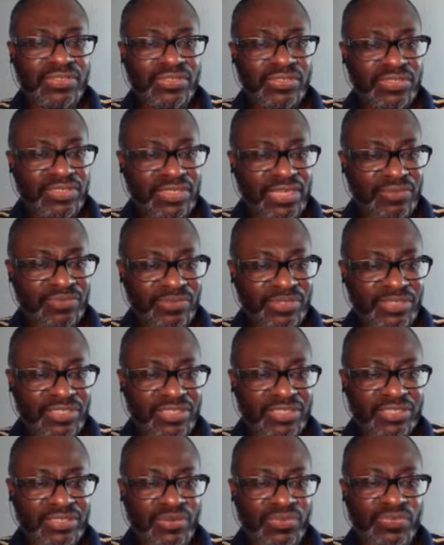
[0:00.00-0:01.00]
San
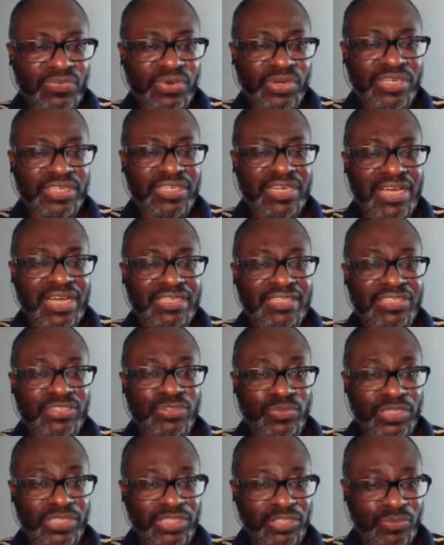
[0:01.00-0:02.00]
Francisco 49ers
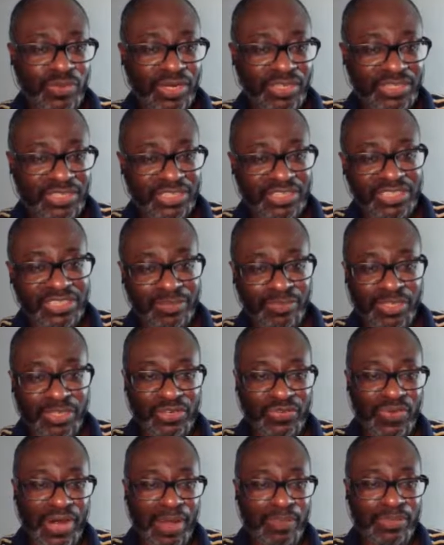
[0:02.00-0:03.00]
restructured Jimmy
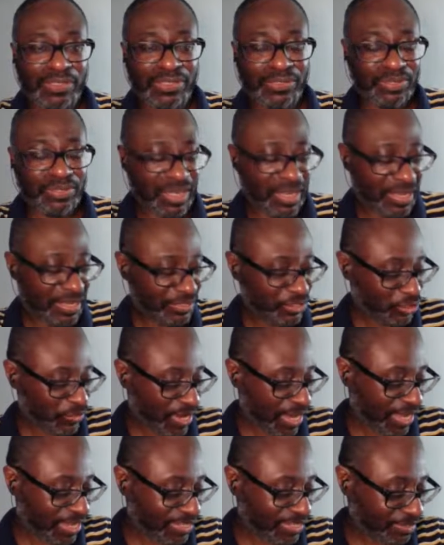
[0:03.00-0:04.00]
Garoppolo's
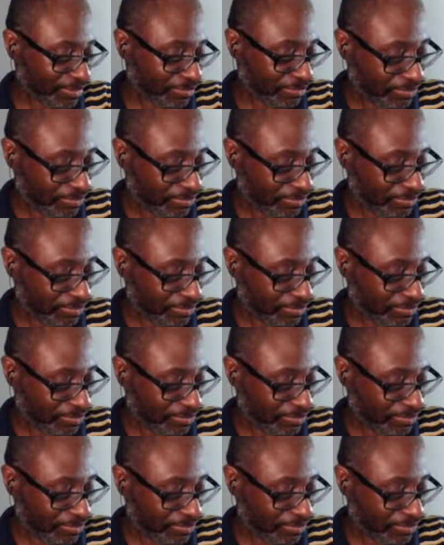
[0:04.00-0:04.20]
contract.